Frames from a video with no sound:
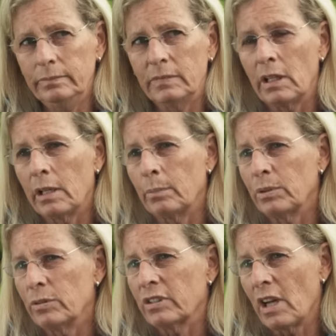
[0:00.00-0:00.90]
a lot of
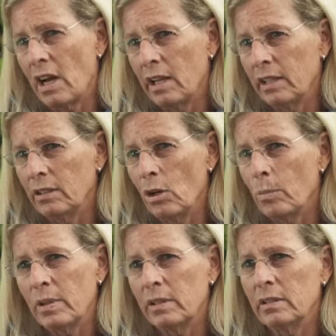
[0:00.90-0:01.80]
blue sky,
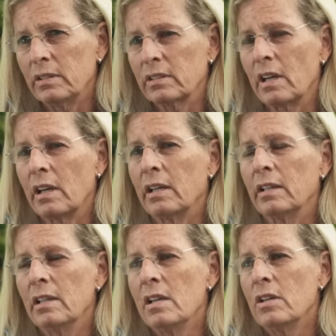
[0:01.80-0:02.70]
open
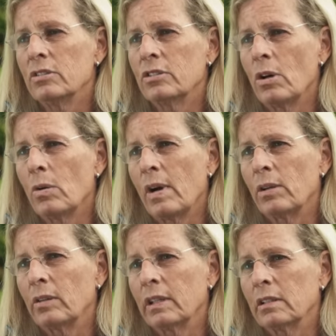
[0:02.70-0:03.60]
sky, so I
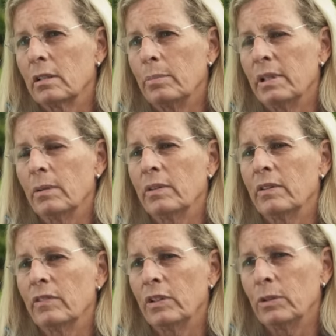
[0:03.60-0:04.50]
don't like to compete with
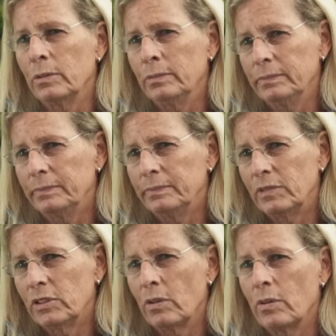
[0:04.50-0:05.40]
the view.
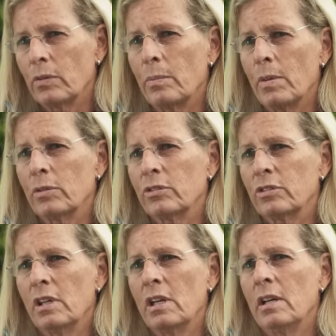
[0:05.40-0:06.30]
So the
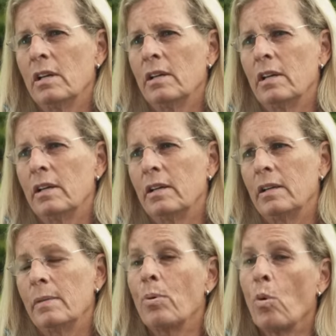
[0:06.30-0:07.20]
most
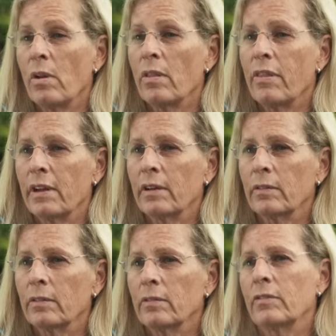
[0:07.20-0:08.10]
uh, important
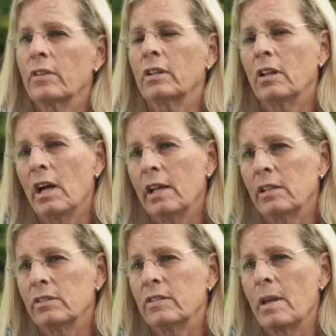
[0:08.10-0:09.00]
thing for the
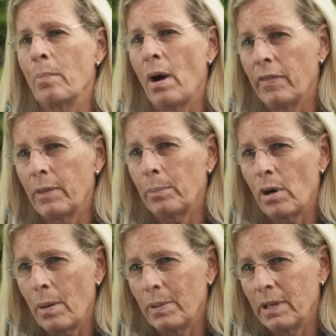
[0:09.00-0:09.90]
client is they bought the
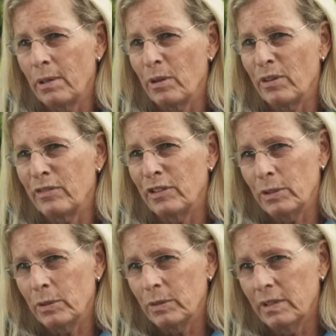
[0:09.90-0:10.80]
property with a
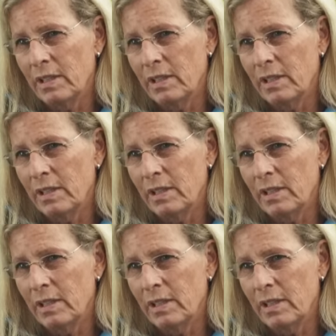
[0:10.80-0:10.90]
view,